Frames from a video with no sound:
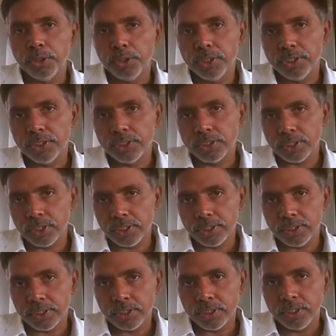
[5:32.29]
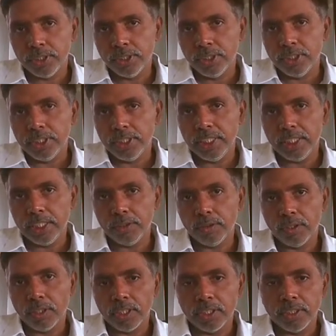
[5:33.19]
is
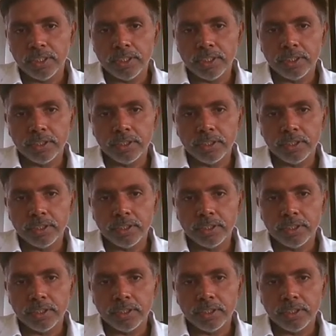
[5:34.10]
equal.